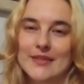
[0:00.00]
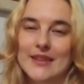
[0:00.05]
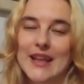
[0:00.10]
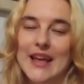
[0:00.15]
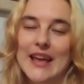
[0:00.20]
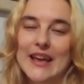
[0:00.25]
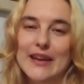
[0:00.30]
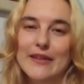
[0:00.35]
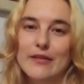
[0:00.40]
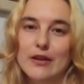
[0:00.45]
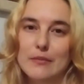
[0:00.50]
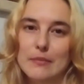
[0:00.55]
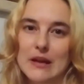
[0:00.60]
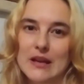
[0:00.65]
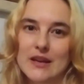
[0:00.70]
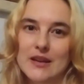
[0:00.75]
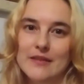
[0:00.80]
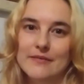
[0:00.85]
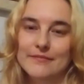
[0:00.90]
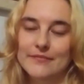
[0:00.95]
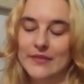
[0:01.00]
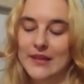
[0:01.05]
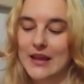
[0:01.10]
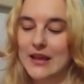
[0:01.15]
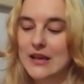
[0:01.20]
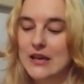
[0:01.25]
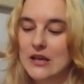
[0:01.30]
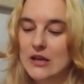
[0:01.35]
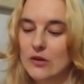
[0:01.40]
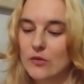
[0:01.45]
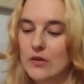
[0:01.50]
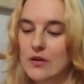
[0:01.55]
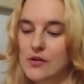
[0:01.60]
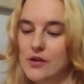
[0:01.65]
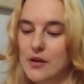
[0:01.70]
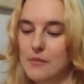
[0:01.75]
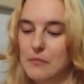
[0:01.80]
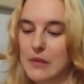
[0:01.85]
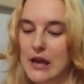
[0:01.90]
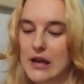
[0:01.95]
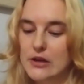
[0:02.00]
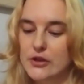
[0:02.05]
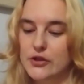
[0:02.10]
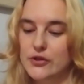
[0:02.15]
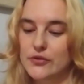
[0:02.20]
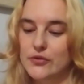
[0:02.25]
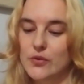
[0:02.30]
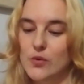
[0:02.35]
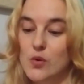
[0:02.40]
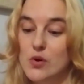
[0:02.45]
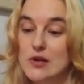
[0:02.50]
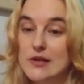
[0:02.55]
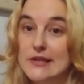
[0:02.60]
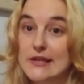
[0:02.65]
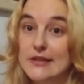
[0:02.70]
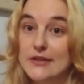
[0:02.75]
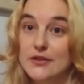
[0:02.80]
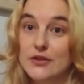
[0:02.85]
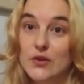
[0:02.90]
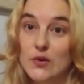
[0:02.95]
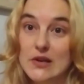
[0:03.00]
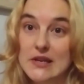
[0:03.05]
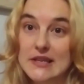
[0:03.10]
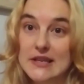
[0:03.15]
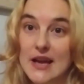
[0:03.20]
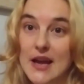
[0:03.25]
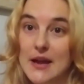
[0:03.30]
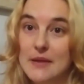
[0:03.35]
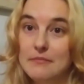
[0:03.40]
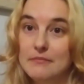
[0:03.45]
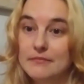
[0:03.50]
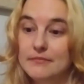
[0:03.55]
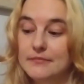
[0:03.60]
Hey everybody, welcome back to Quarantine Storytime.